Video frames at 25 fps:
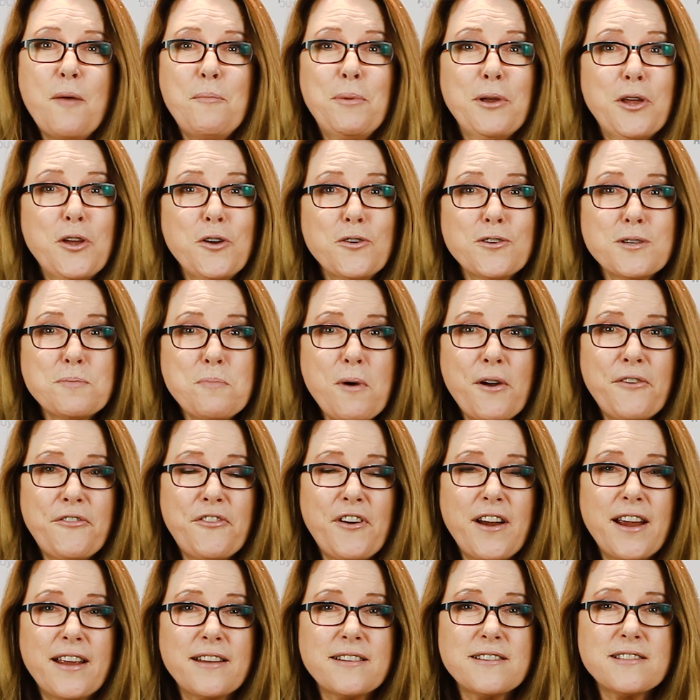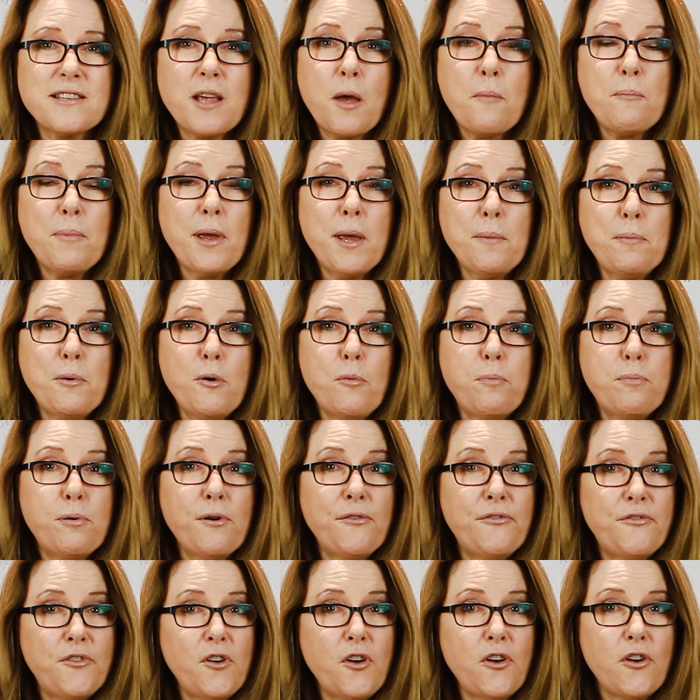Because, my friends, people
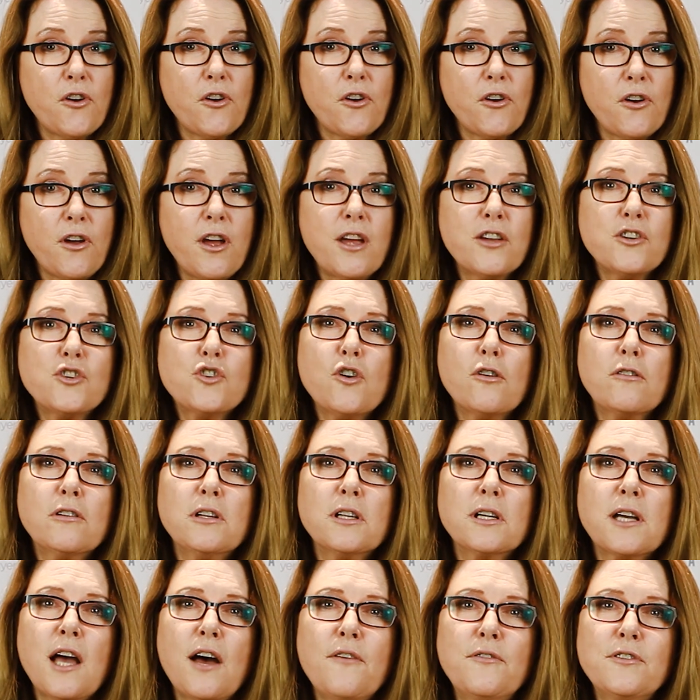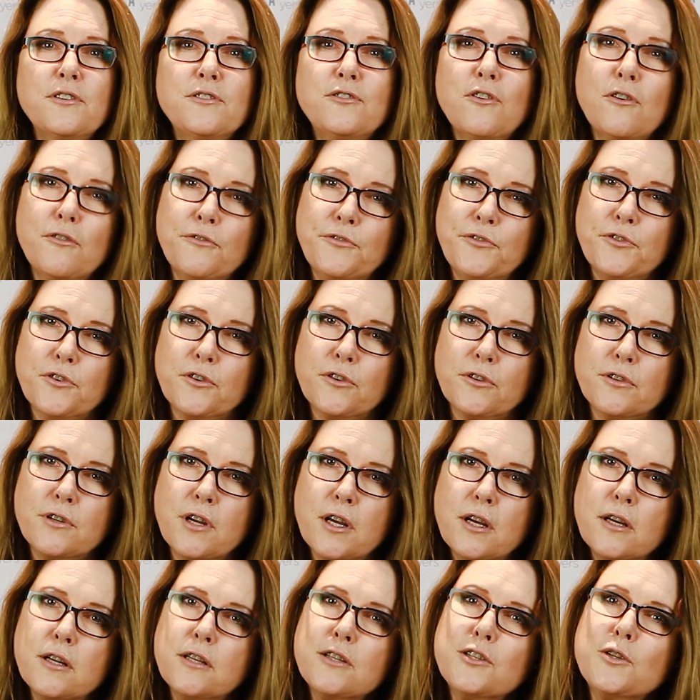prefer chocolate-covered dog food
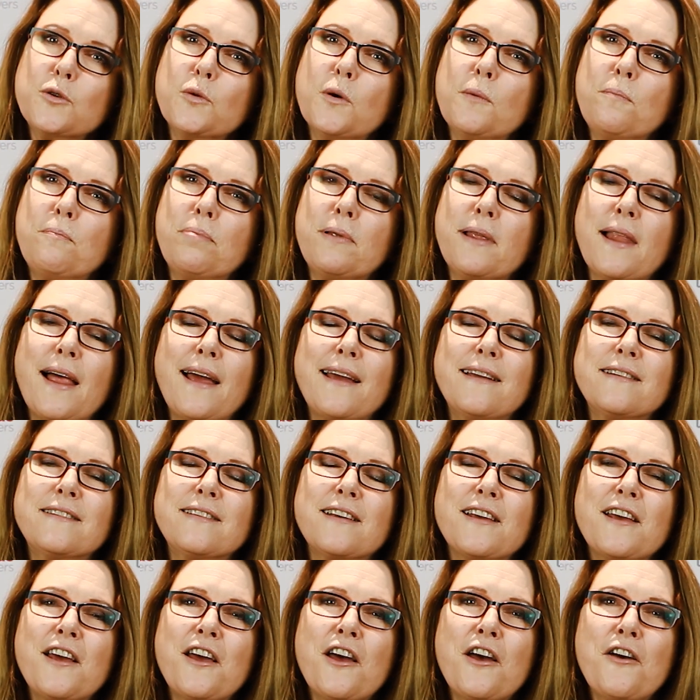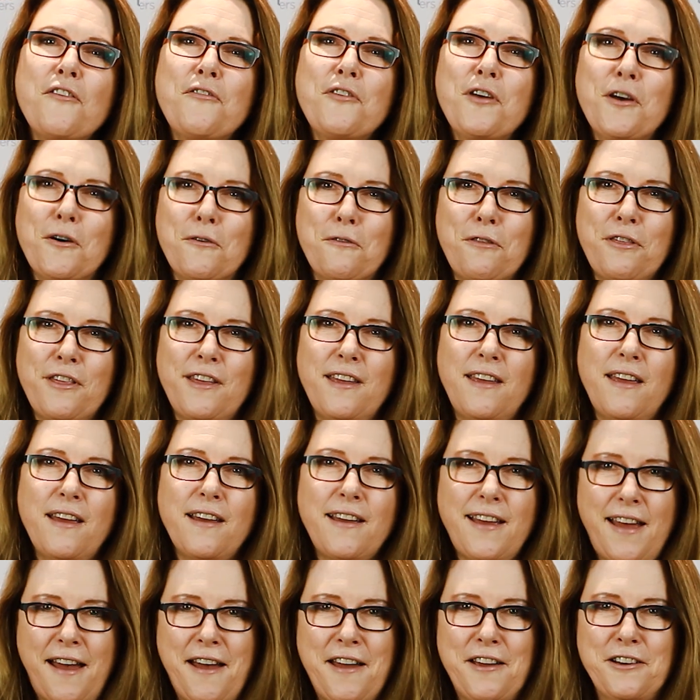to a plate of healthy
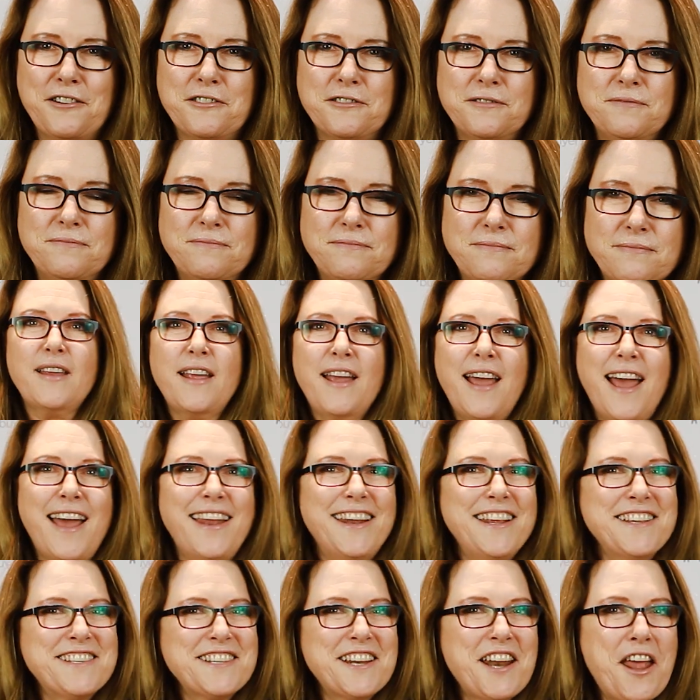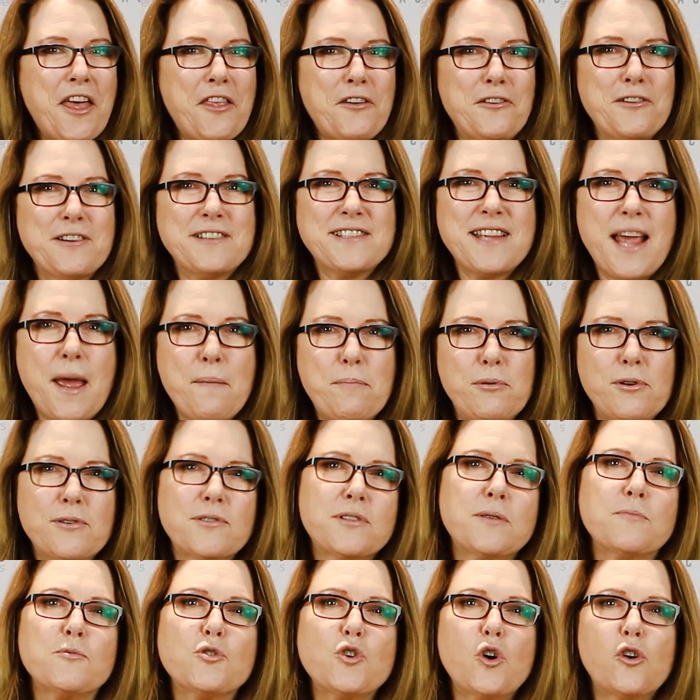kale. And here's another example
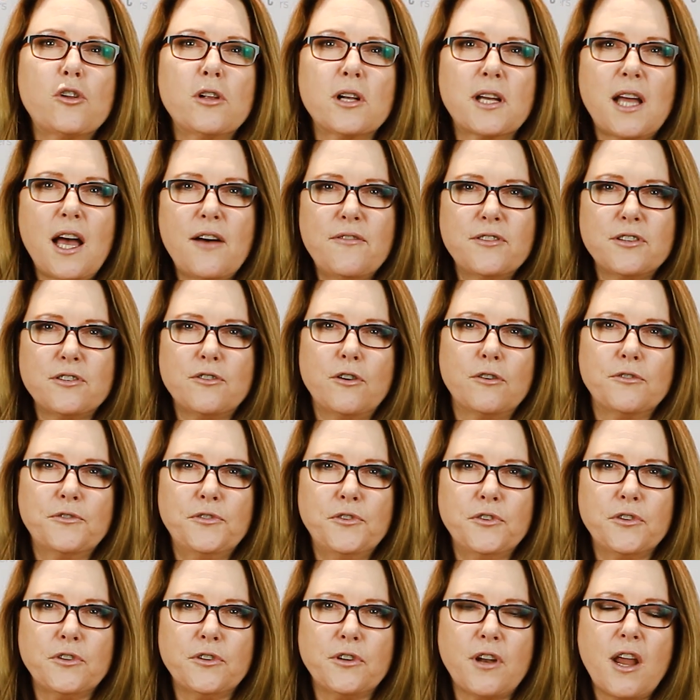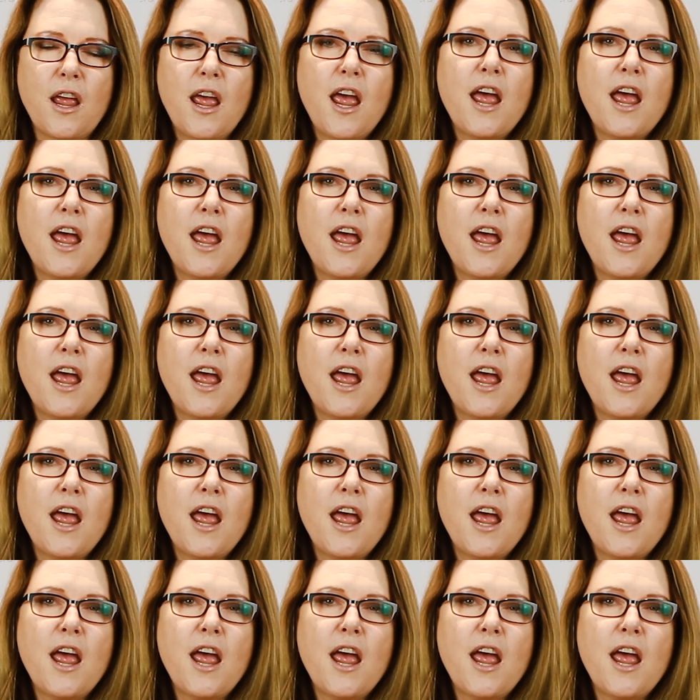of some chocolate-covered dog food.